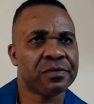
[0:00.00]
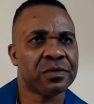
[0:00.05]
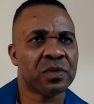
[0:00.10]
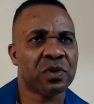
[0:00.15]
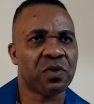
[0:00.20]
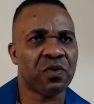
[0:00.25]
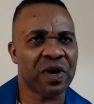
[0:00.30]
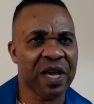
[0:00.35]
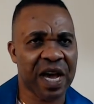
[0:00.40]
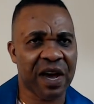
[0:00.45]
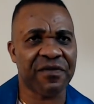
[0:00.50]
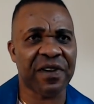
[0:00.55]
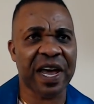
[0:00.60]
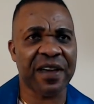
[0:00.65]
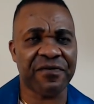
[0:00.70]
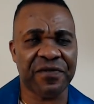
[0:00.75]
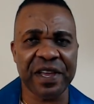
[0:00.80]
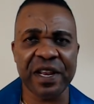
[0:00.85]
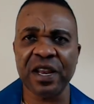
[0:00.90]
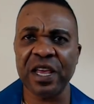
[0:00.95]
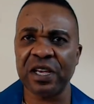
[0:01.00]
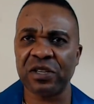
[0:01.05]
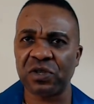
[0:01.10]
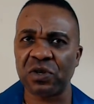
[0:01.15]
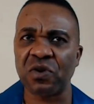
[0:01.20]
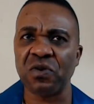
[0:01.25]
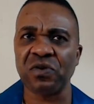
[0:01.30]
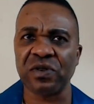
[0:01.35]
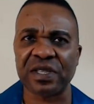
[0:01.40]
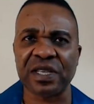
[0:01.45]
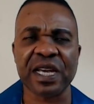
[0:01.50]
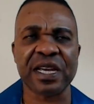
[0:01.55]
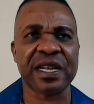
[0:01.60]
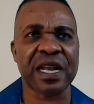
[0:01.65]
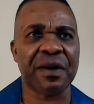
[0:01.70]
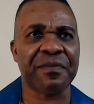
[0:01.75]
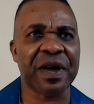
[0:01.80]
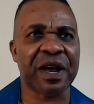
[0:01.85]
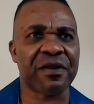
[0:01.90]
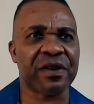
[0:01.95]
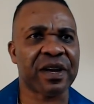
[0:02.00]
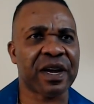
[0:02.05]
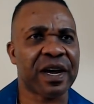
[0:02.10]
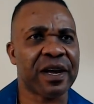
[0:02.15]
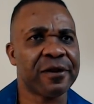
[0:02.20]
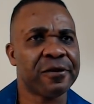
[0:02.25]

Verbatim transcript: We have Ivy League schools here in America.